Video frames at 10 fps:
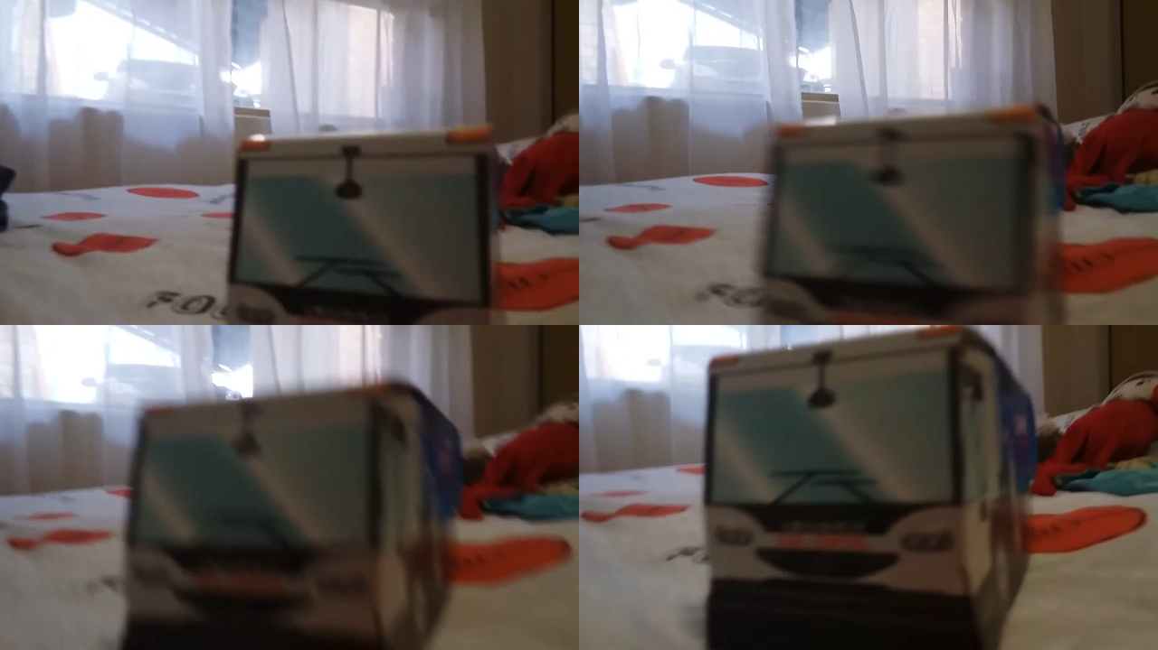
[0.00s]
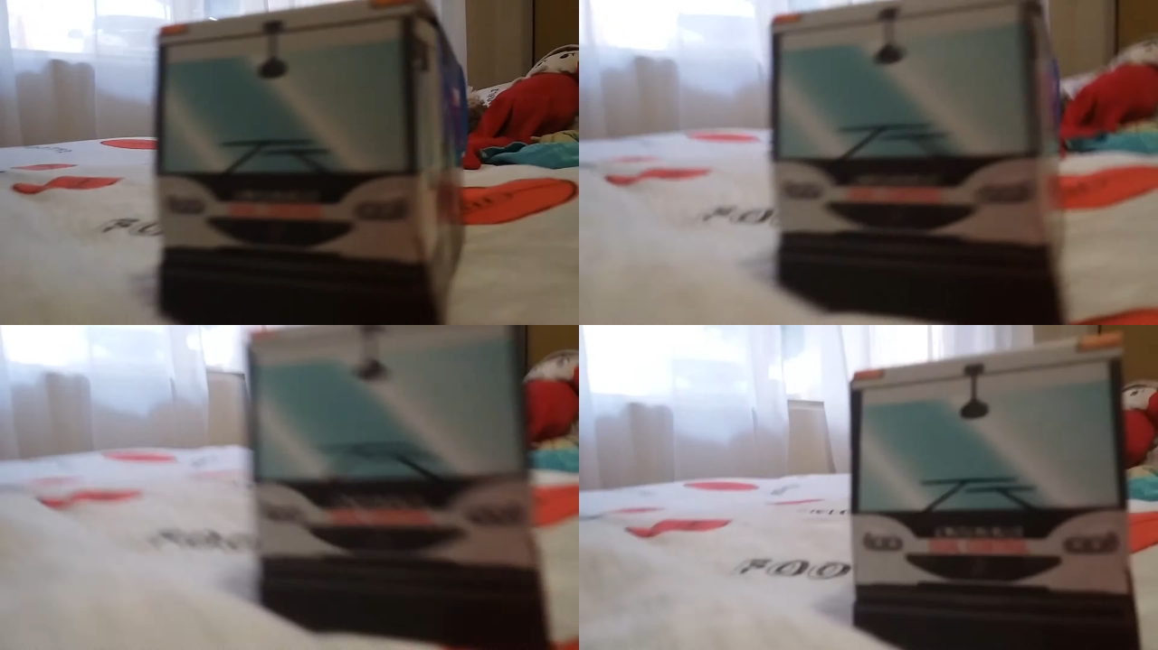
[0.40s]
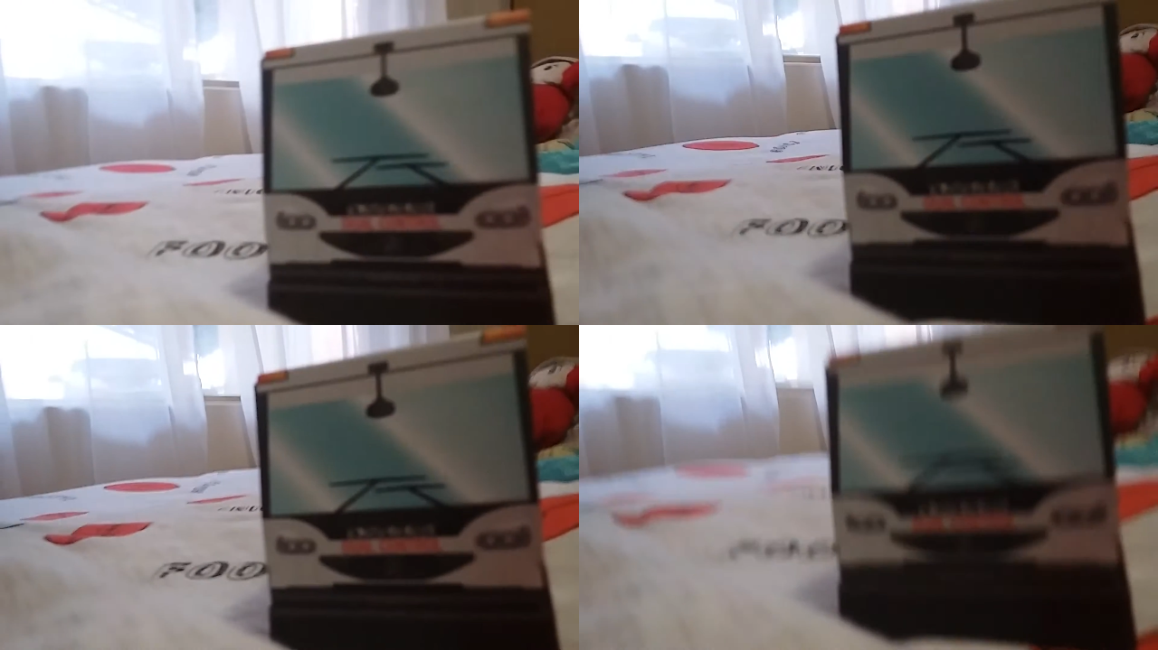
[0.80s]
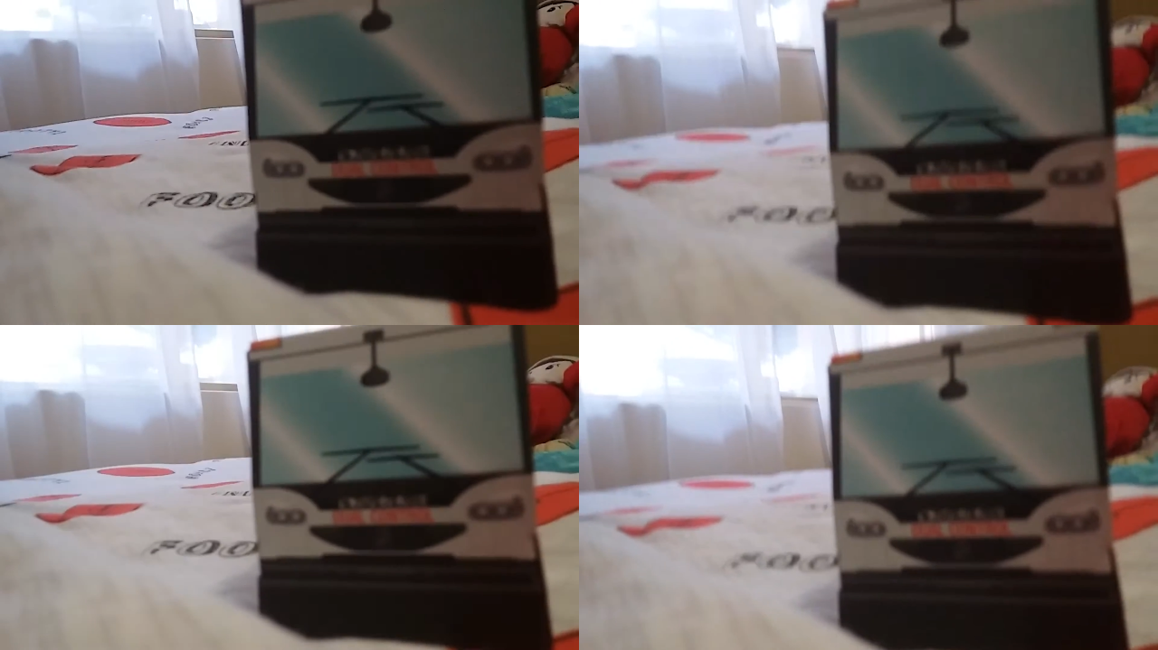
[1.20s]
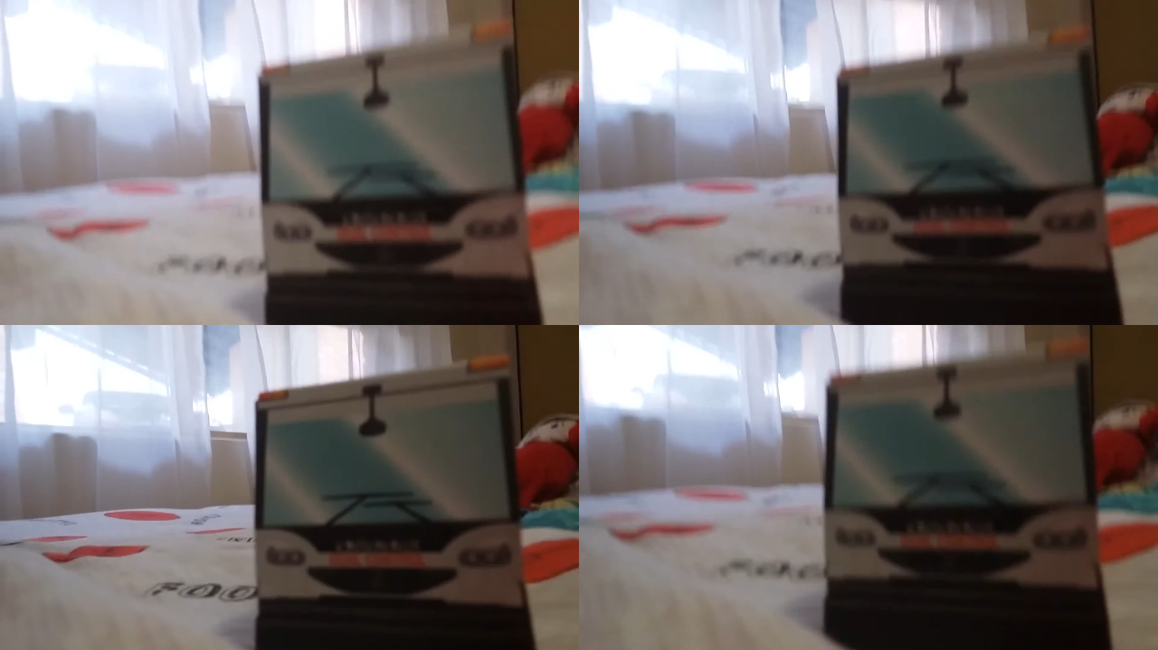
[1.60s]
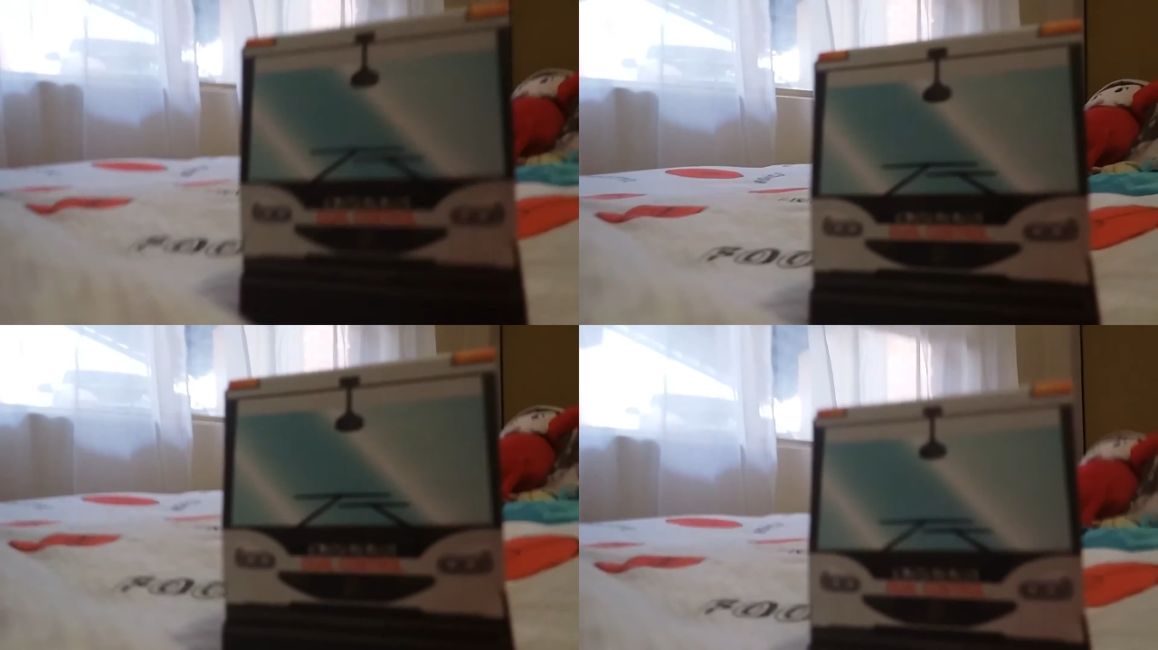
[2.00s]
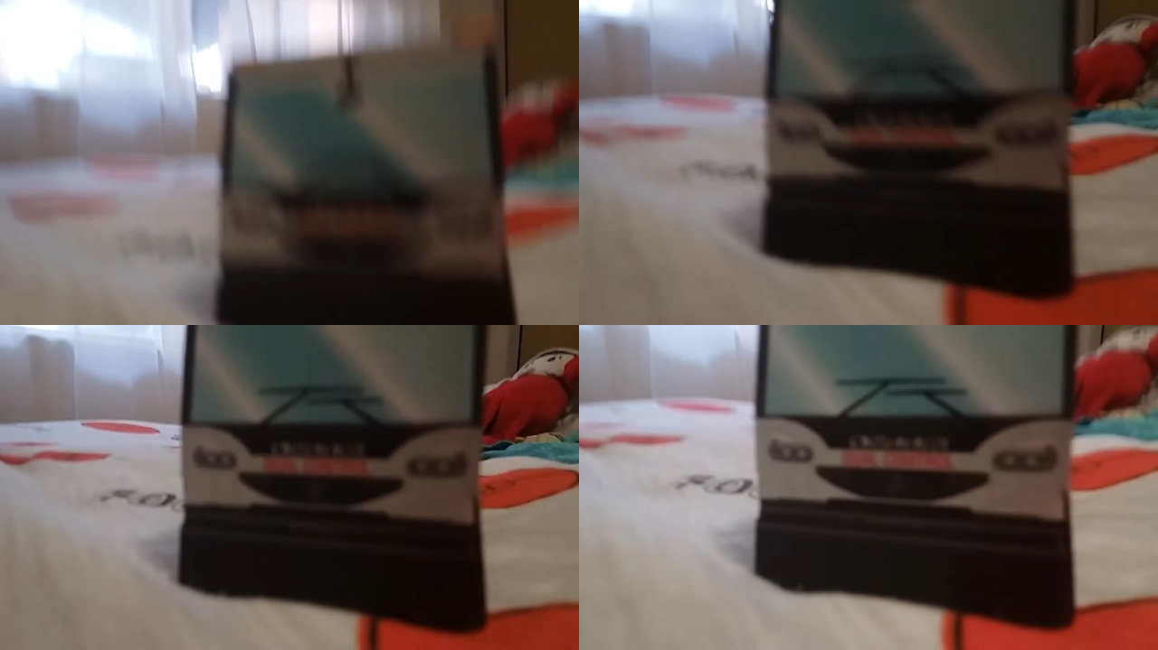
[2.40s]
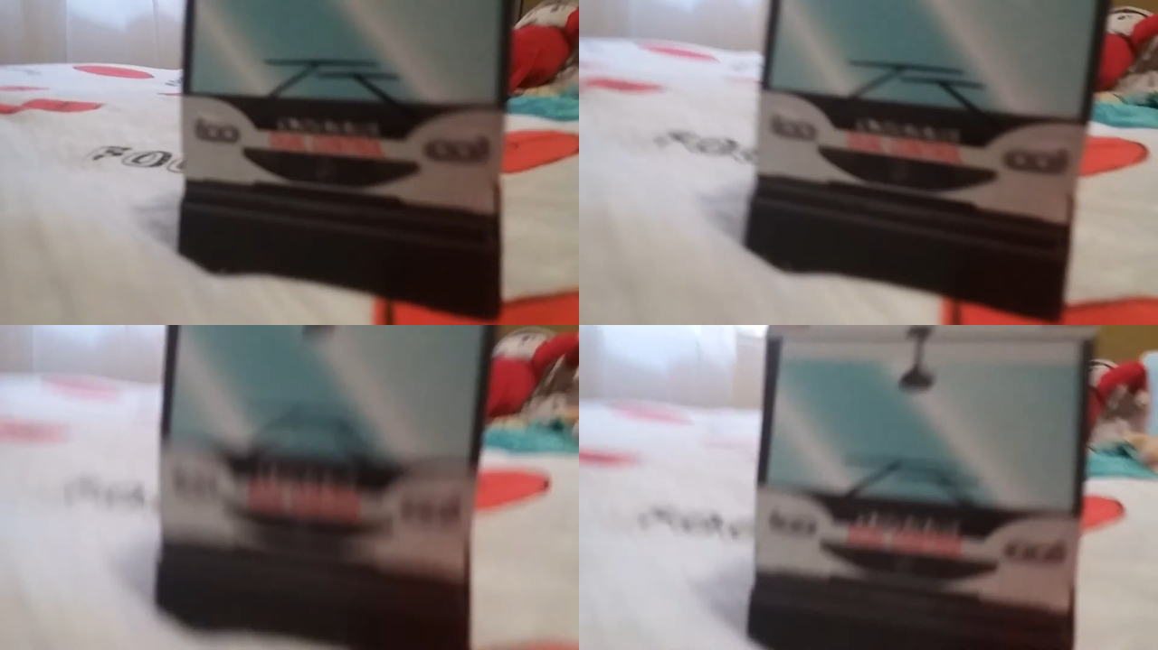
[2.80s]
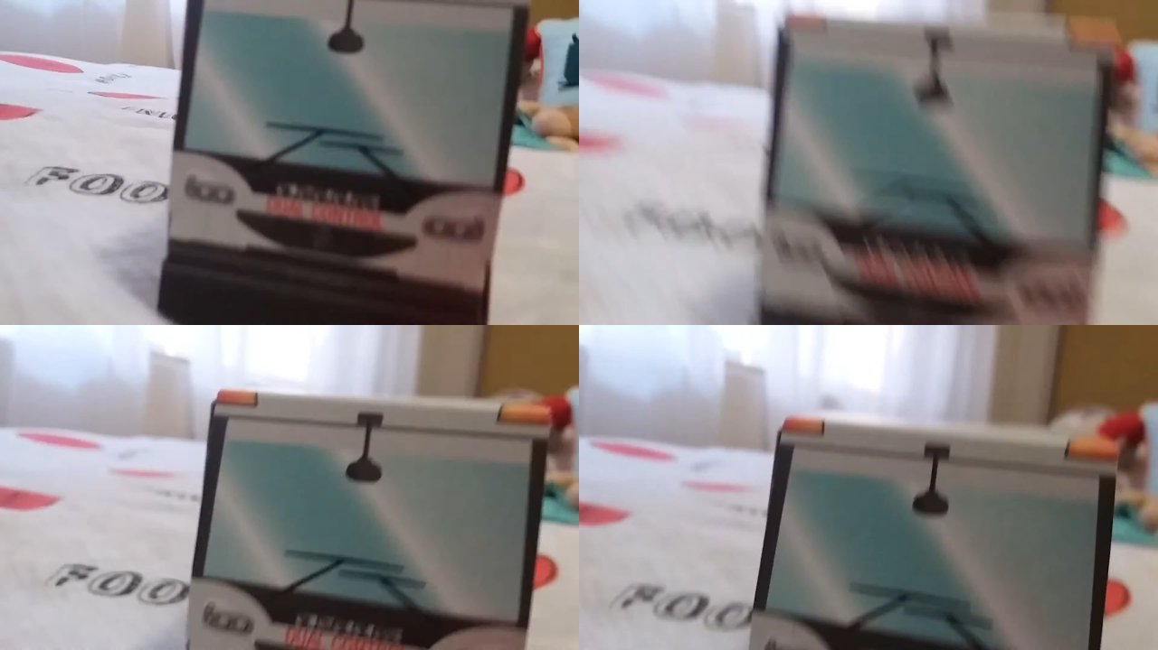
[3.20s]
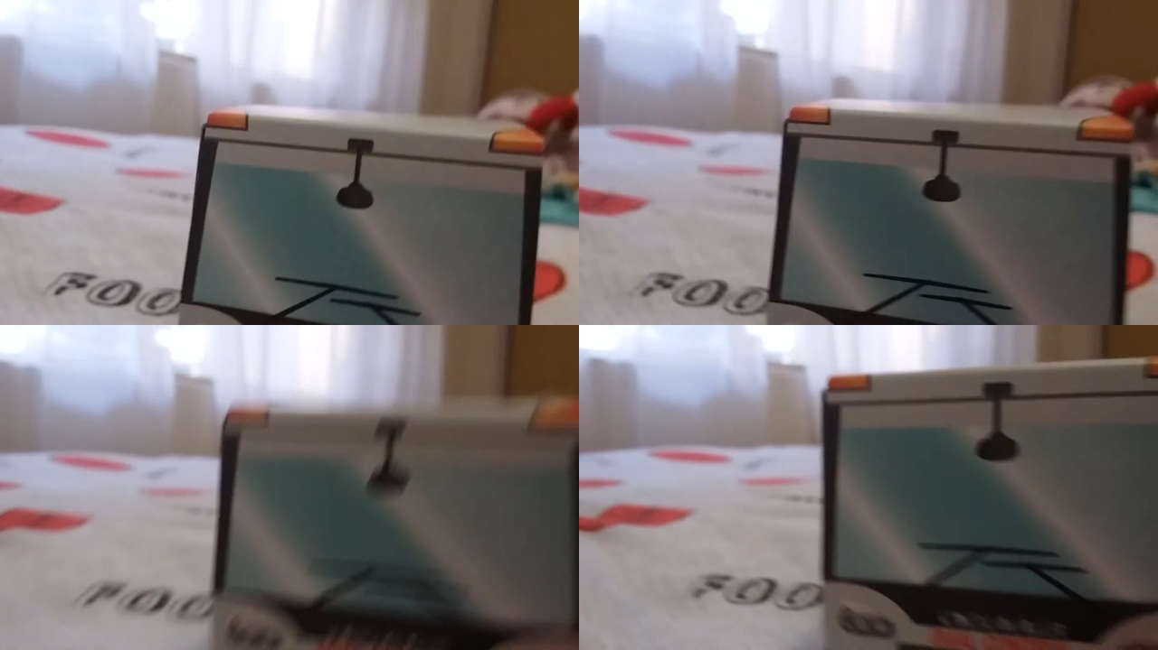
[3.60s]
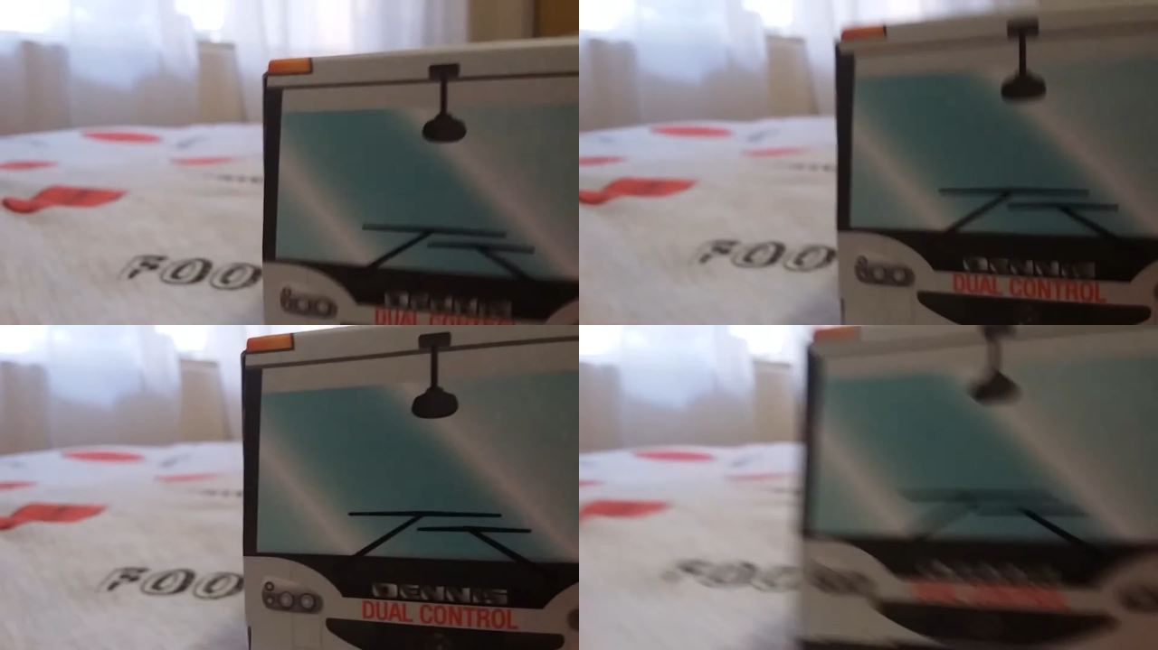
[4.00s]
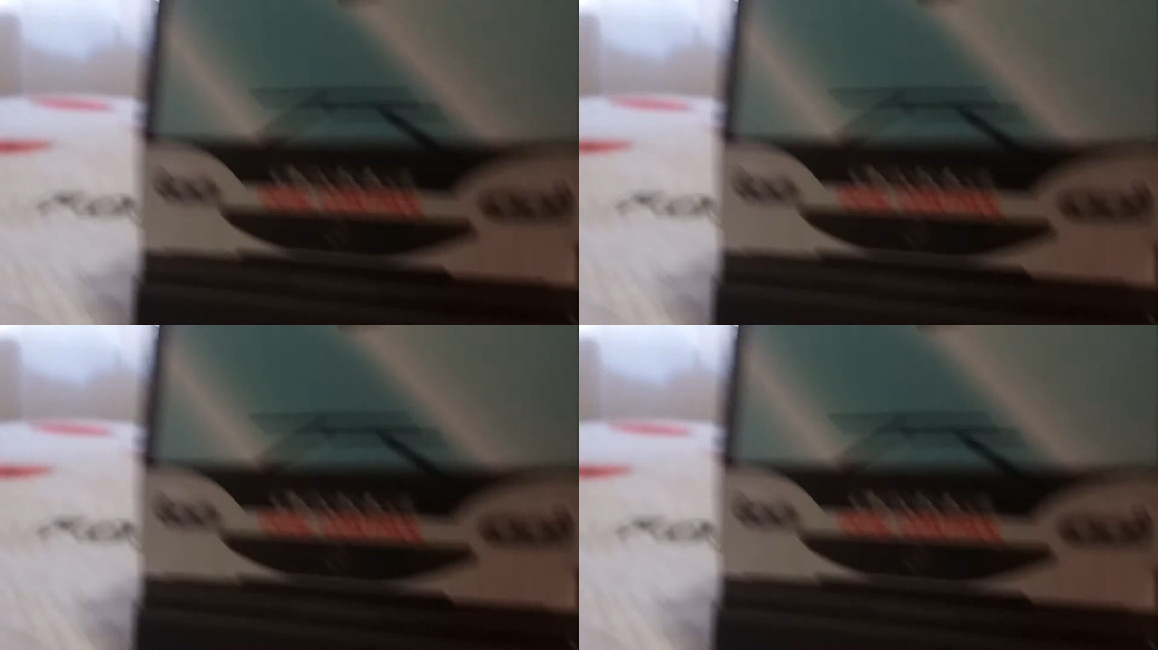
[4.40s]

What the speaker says: Nobody's mouth can be seen.